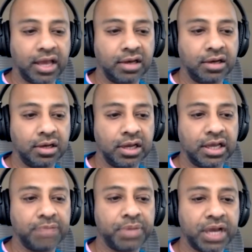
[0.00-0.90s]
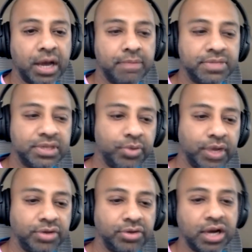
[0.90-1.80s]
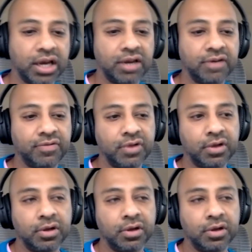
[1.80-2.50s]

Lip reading: then it becomes a way to kind of